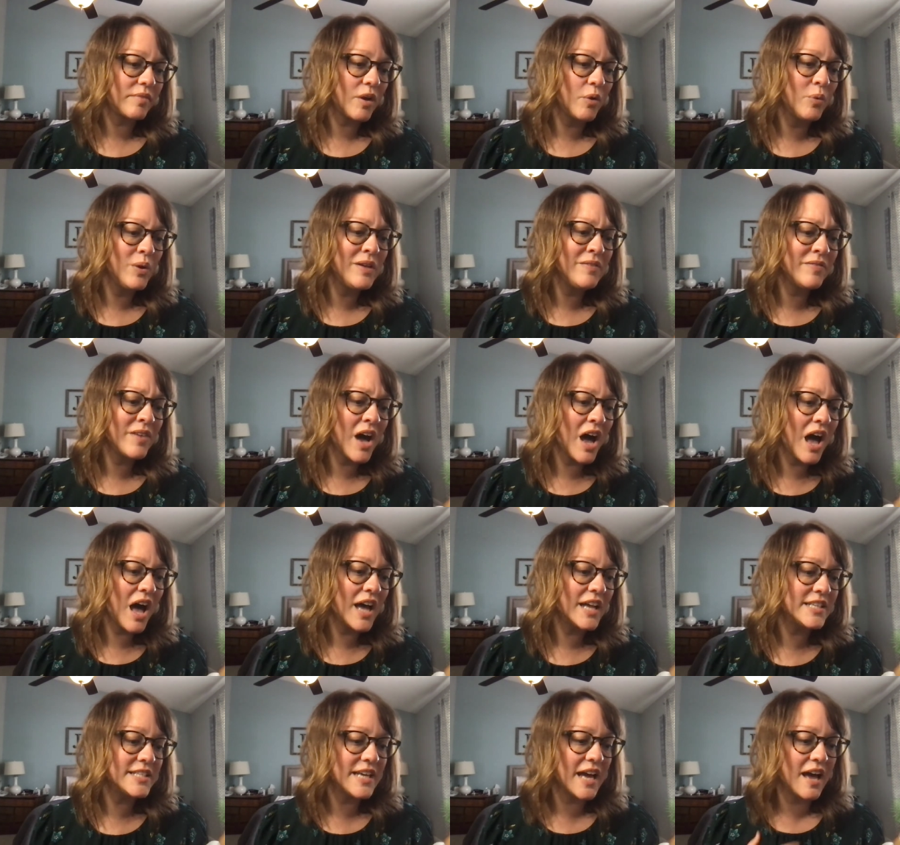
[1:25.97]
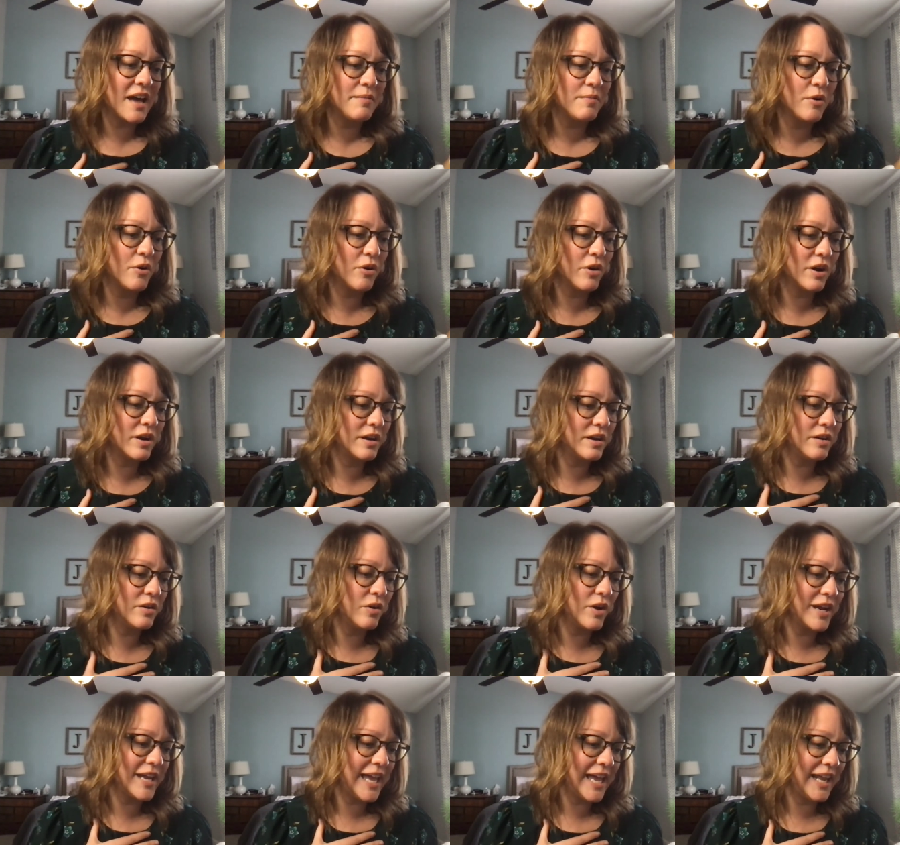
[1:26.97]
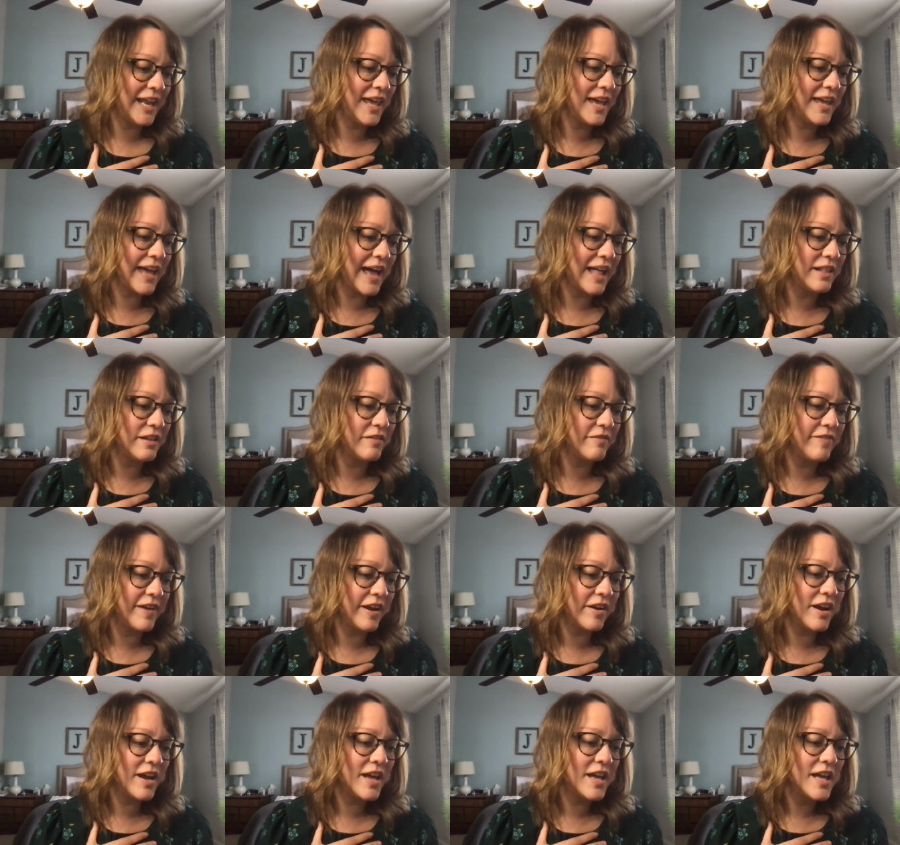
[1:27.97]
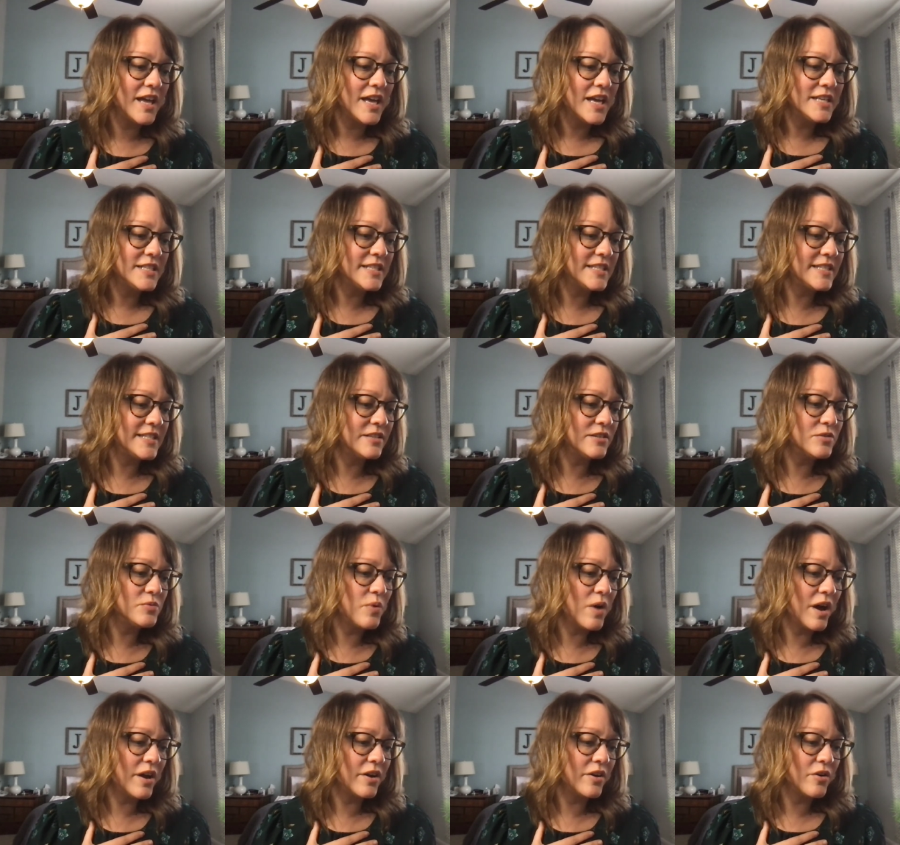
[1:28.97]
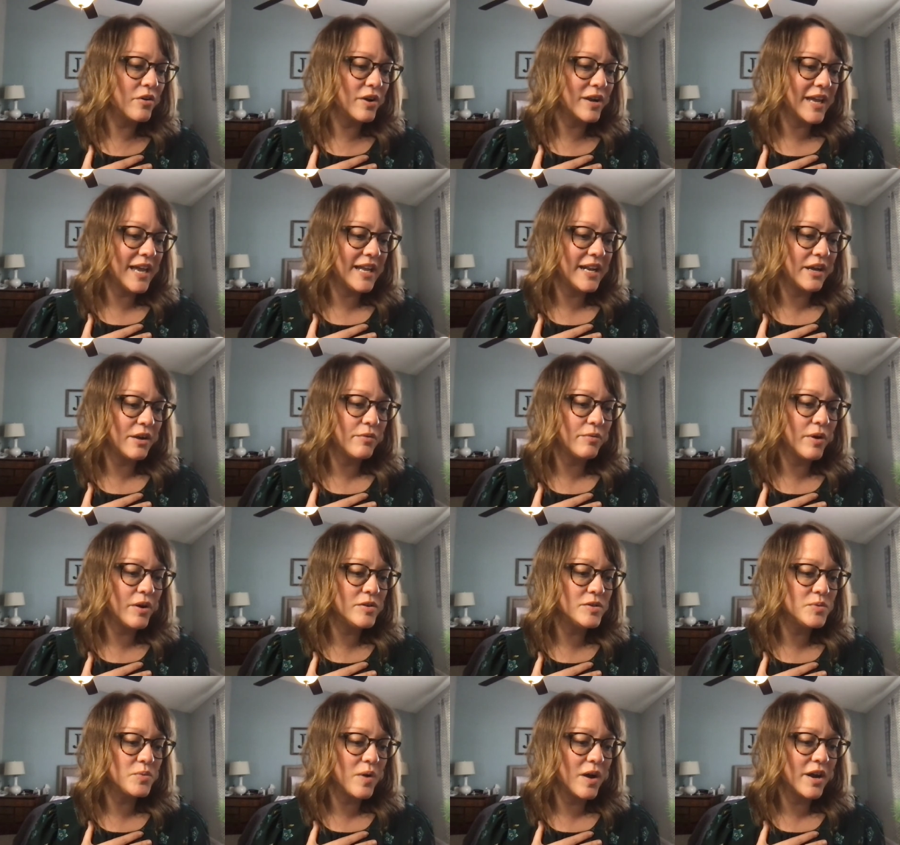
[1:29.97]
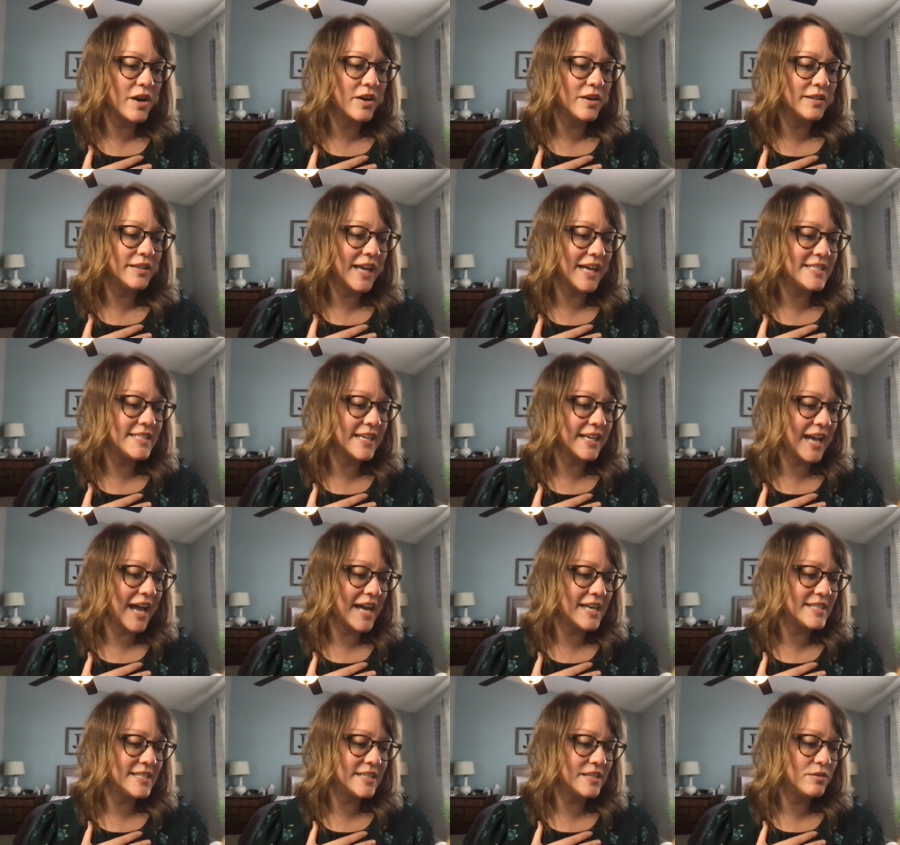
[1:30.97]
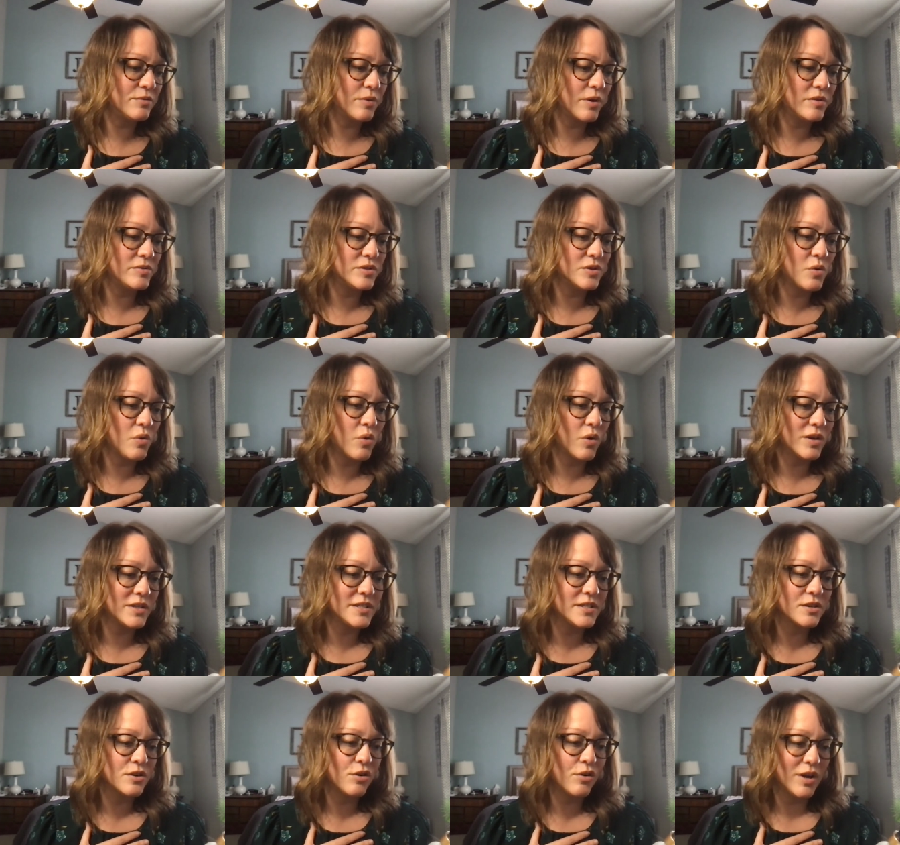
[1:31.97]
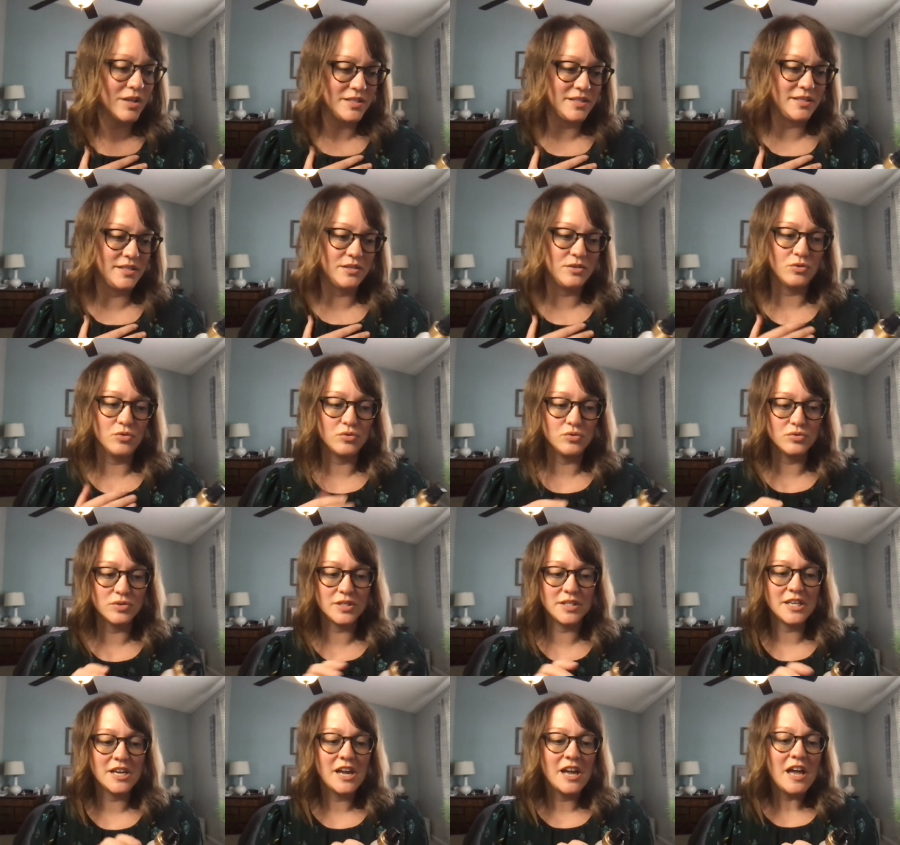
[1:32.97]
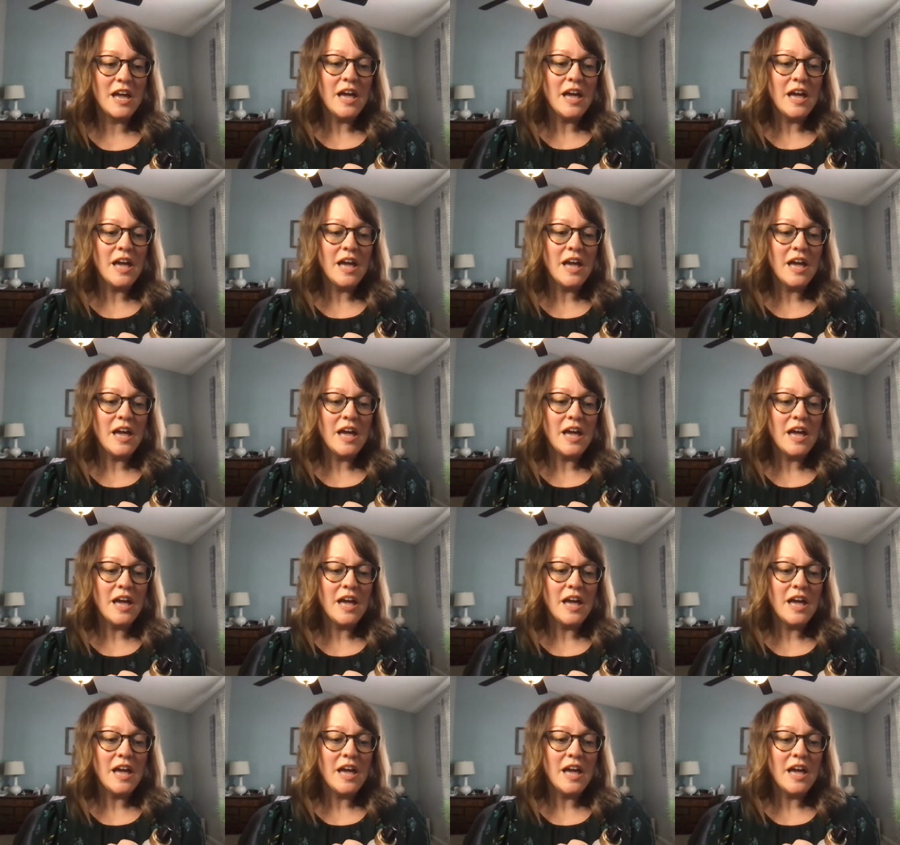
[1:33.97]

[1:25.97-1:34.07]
We've got um, or, organic aloe vera, distilled water, organic rose water, lactic acid, rose quartz crystals.